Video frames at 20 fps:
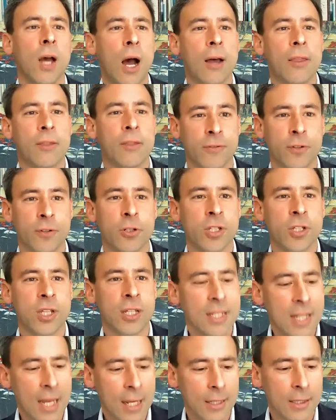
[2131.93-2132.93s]
The first thing.
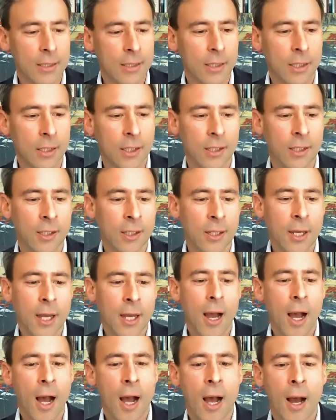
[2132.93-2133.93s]
Secondly,
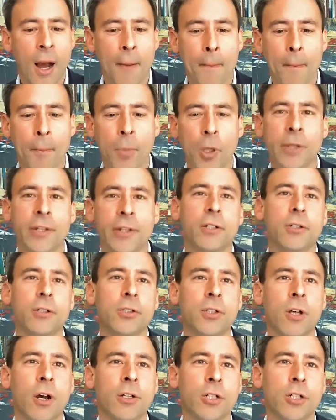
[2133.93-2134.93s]
political
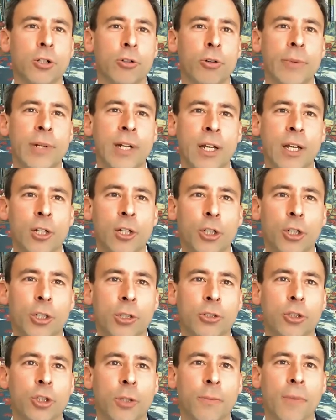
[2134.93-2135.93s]
non-discrimination
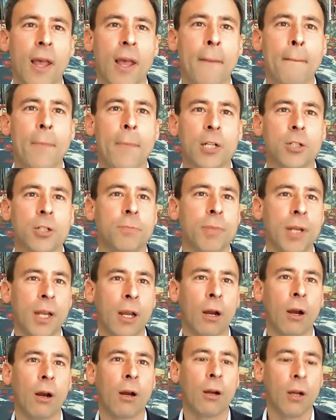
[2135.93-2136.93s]
should be a much
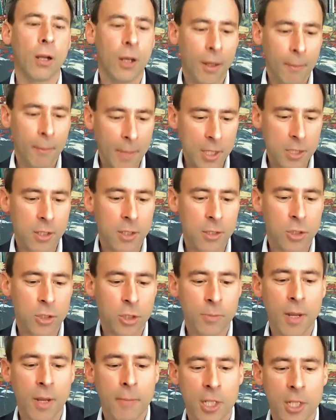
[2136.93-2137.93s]
bigger
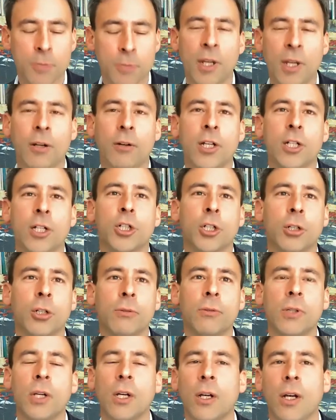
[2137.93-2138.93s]
issue
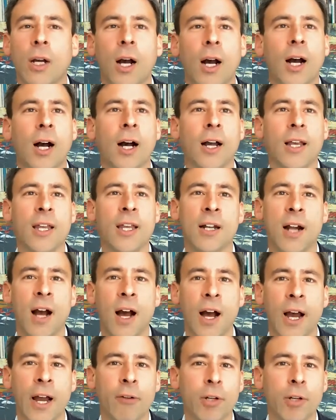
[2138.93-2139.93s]
in
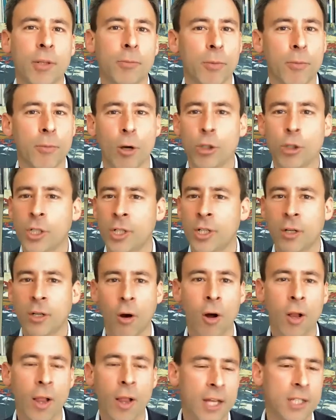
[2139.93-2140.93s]
hiring, promotion, and
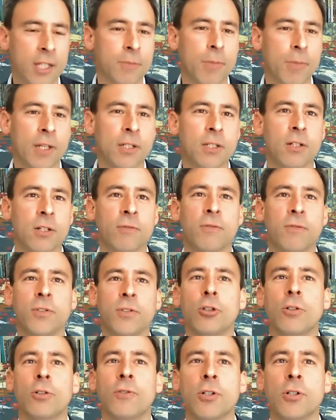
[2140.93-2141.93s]
all aspects of
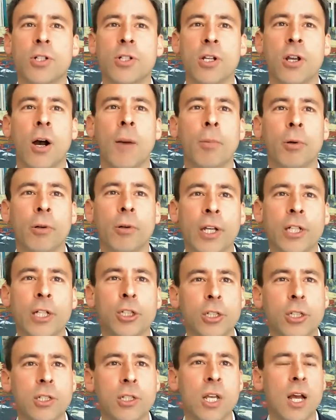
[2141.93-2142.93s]
university
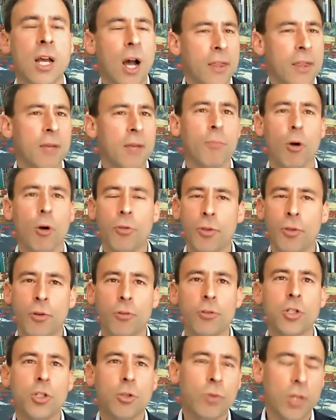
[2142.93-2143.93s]
operations. I think both of
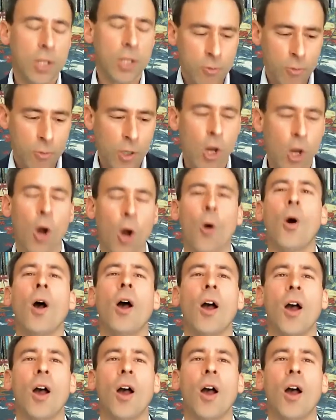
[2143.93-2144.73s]
those two things would go